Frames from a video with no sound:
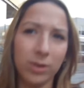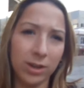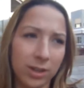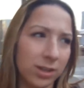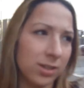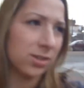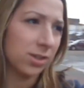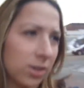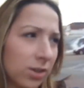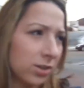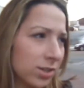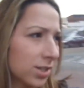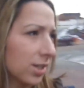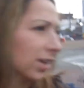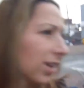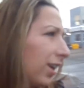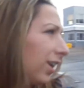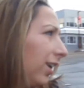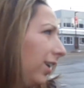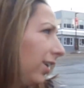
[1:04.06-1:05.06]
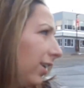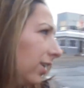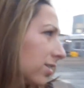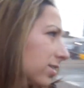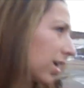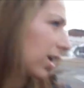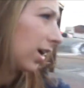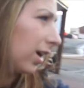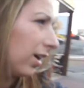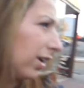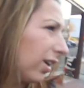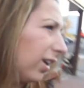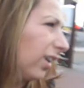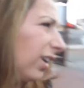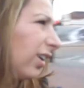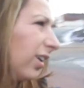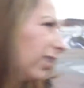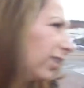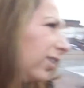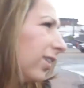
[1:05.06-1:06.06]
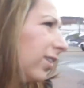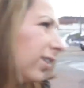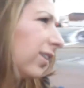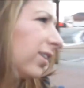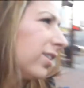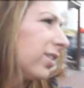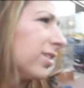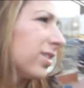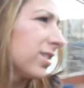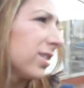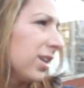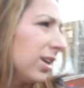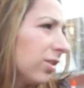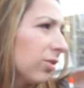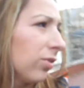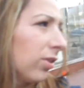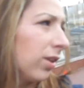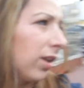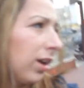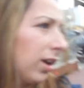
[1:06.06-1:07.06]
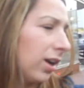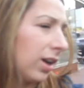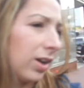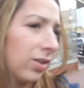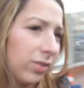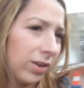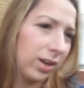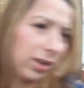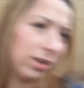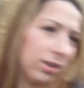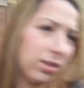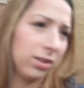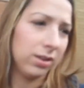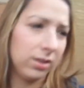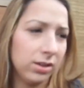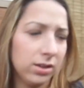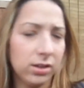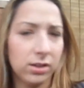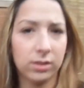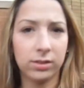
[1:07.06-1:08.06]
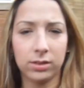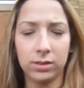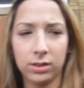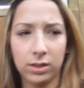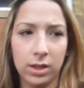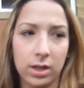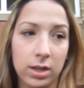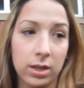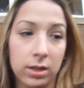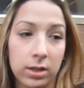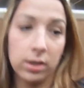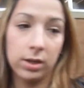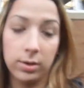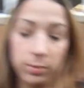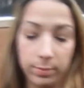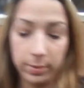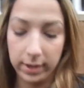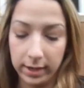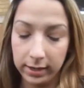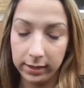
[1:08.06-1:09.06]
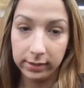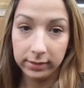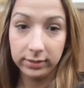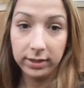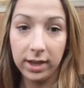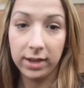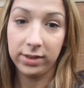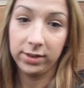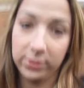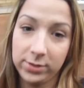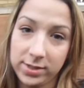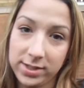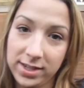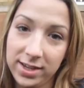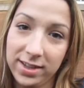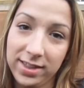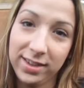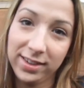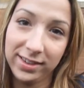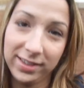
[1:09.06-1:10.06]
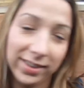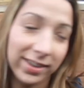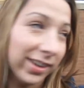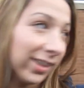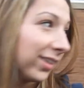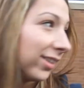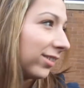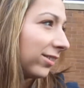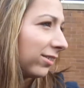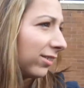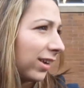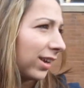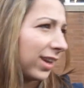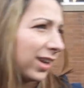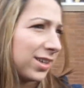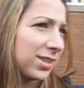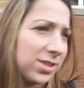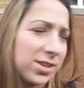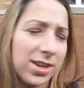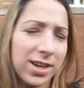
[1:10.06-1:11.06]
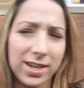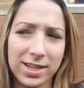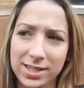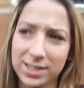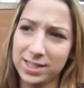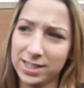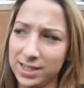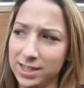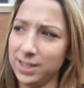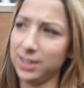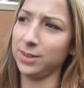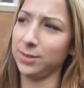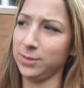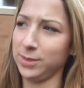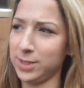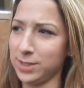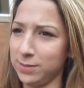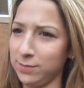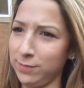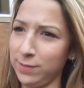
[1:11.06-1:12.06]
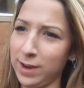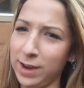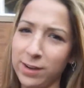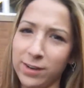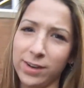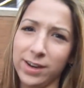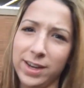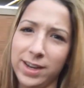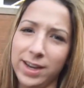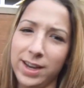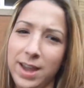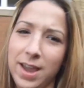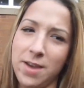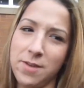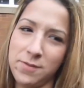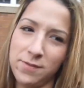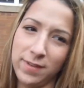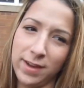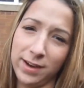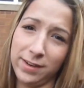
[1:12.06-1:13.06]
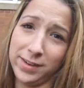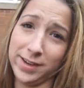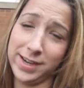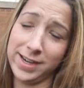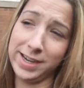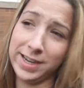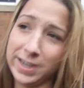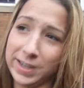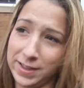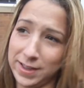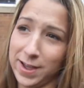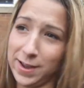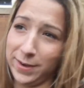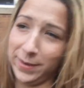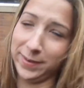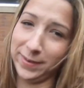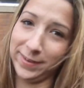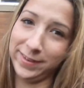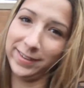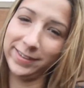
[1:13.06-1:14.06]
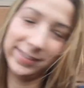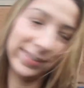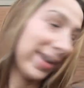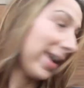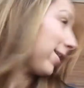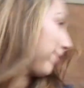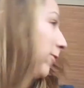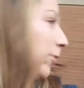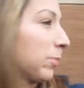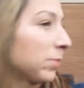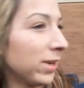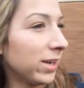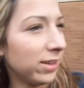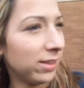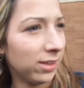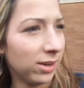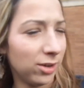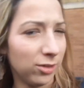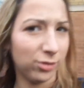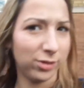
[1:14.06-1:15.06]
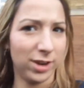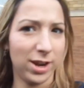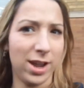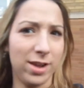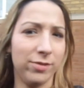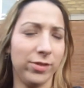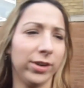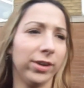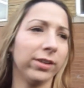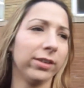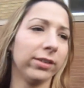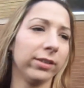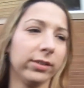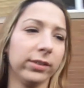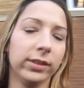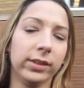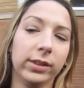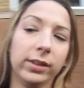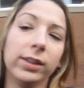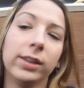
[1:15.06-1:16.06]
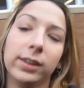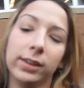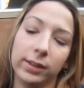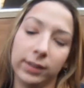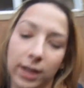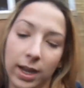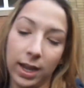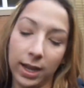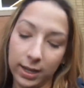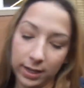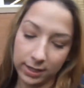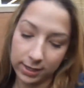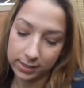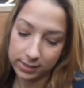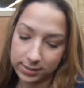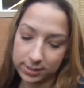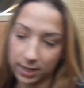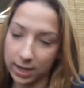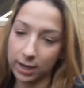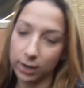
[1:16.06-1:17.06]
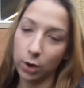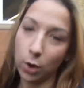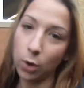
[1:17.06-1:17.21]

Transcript: wanted to go to Canadian Tire to see if they have anything, but yeah, there was nothing in there. And as you guys seen, it was very, very cluttered. I haven't been in there forever. And he's like